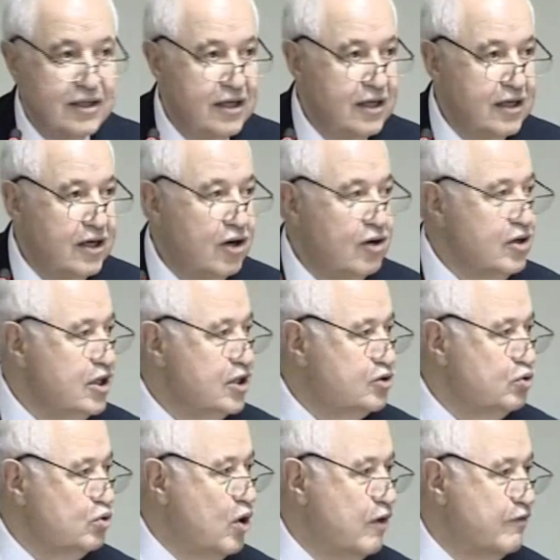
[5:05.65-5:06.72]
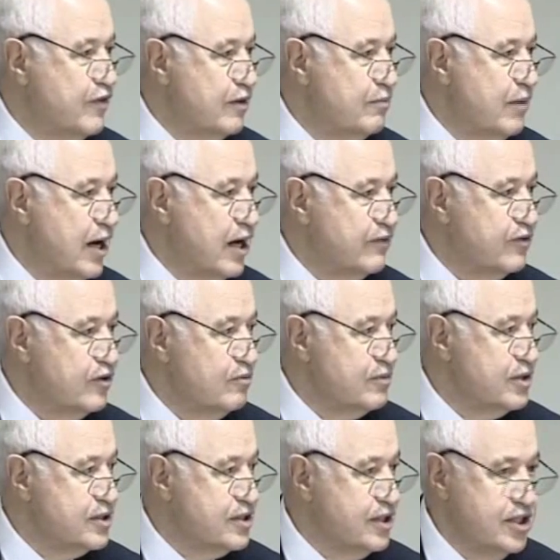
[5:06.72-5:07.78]
Uh, only two of them are from
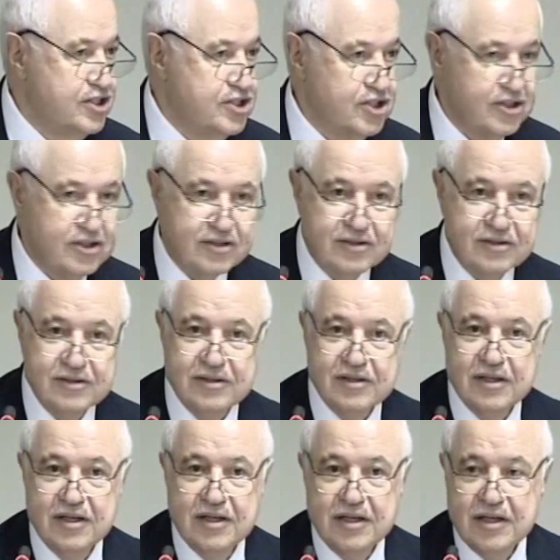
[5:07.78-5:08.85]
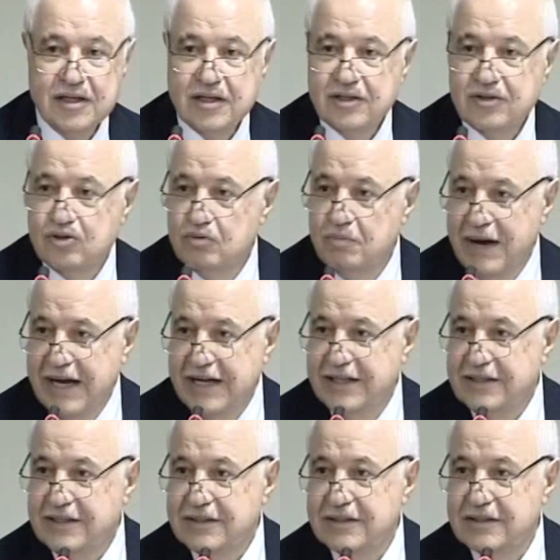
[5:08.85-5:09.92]
this region.
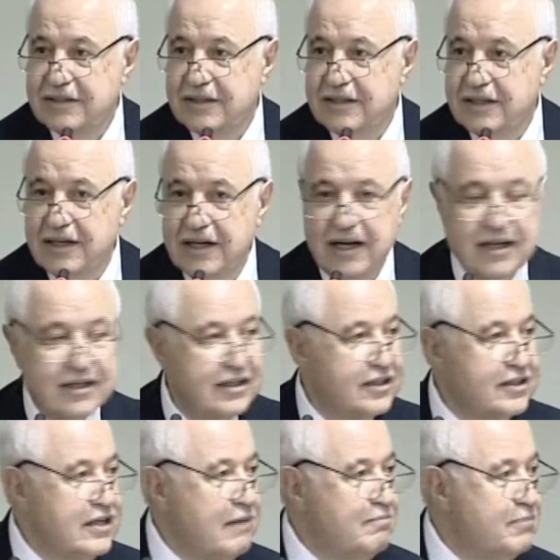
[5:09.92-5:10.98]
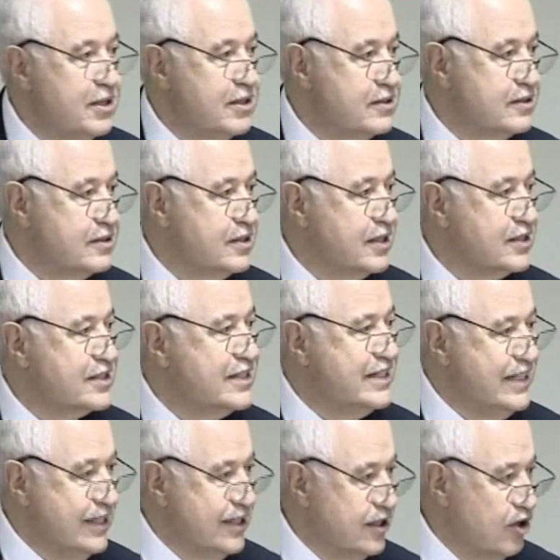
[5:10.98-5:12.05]
Dubai, and it numbers
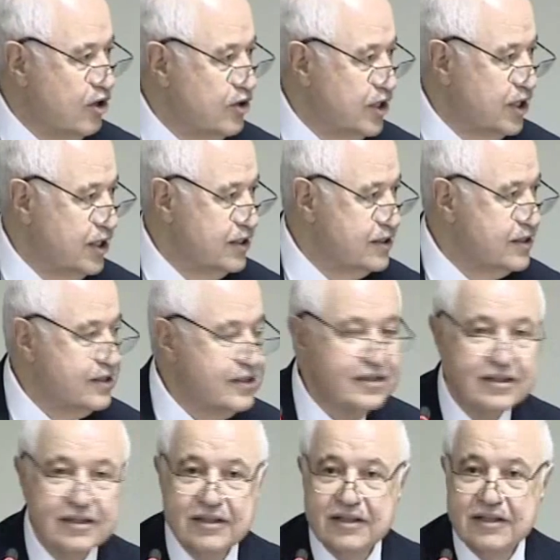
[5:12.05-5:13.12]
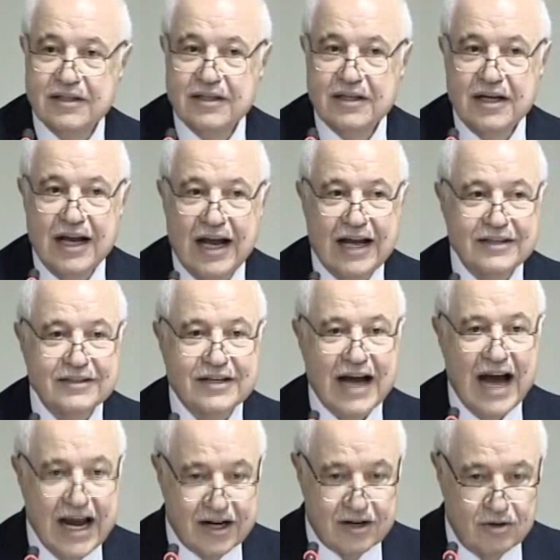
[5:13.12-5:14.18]
16 on the list, and
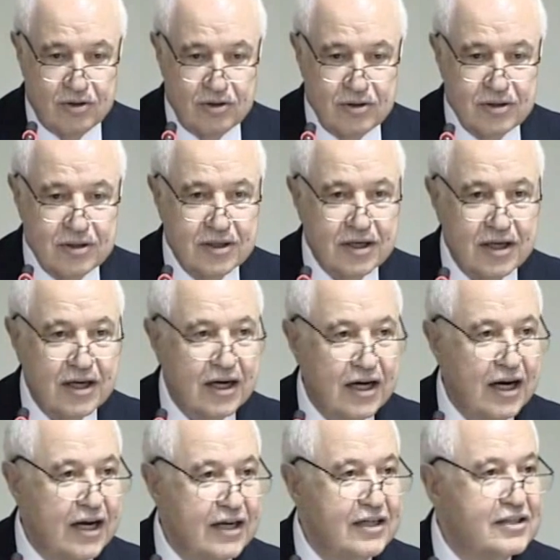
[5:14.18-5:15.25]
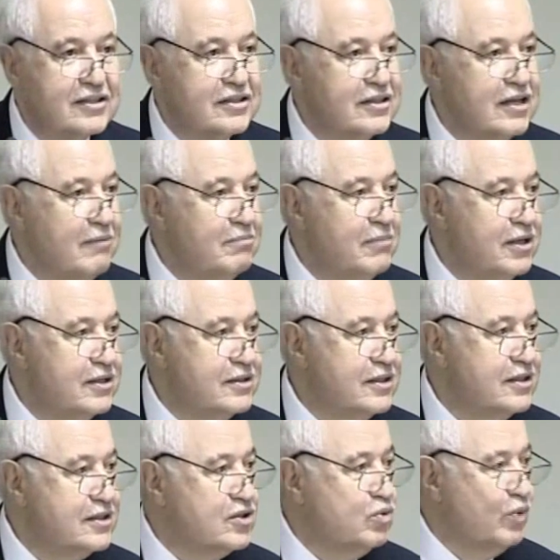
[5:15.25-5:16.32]
Cairo, and its number
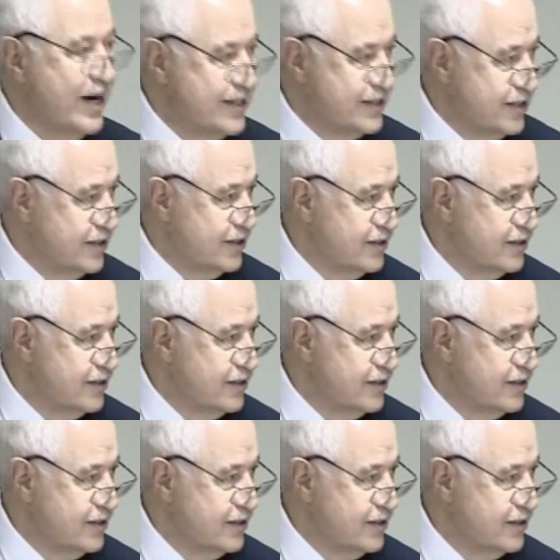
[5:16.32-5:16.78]
is 20.